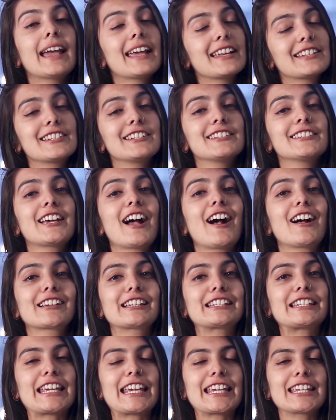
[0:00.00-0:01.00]
A S I N
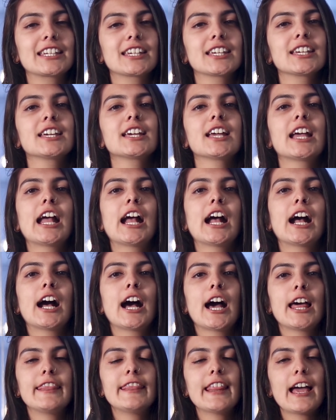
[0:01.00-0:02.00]
targeting.
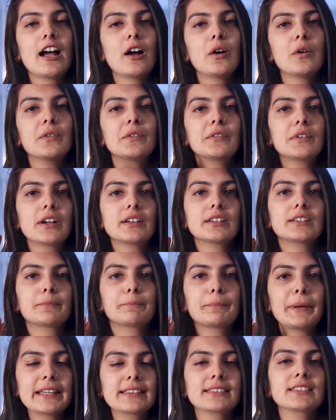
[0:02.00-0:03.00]
Now,
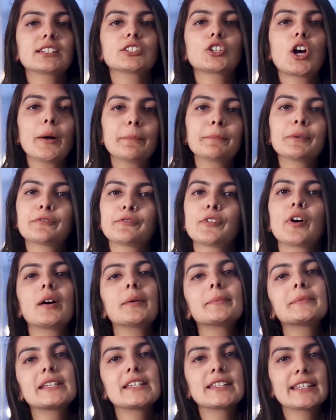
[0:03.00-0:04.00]
pick the top
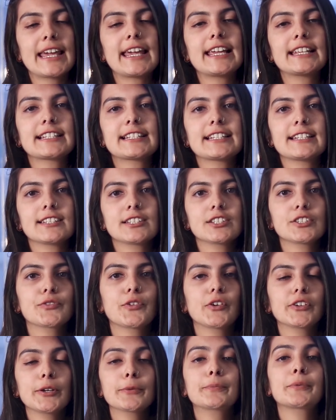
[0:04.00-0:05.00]
performing A S I Ns
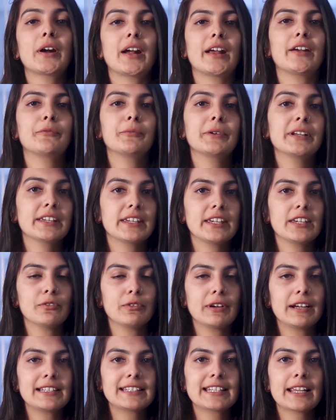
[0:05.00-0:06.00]
for your primary
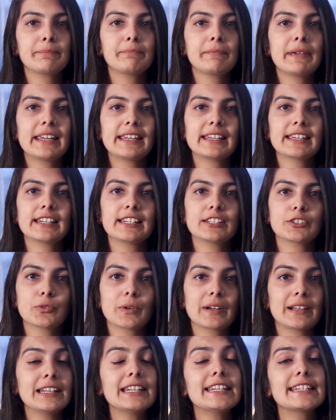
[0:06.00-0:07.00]
keywords and make it
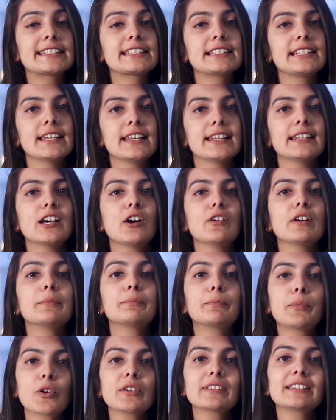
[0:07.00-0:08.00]
into a list. Now,
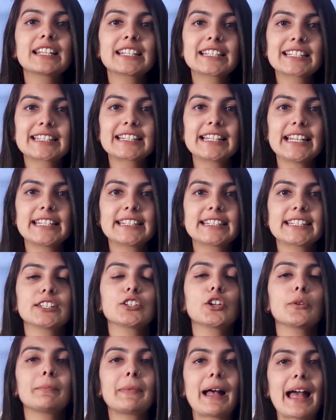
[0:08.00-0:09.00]
import this list
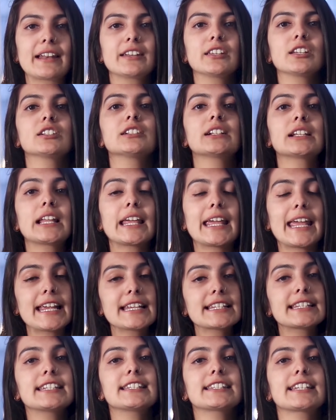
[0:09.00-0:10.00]
in your manual
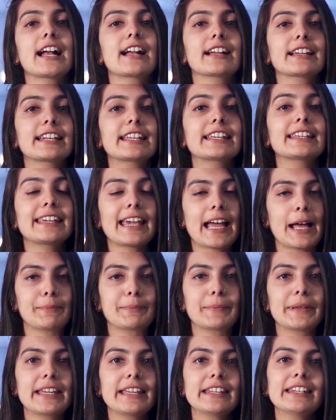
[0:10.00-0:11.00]
A S I N targeting
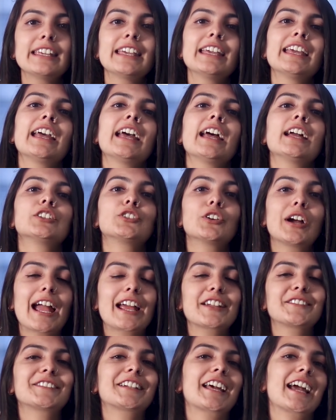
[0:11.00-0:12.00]
campaign to
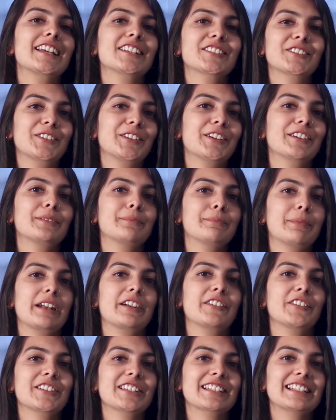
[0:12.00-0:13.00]
advertise on your
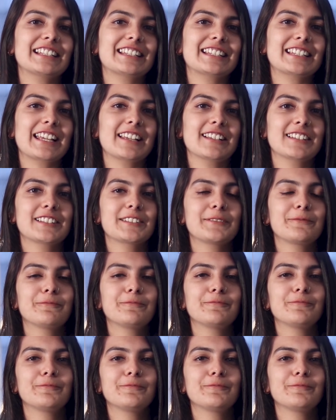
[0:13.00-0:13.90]
competitors' listings.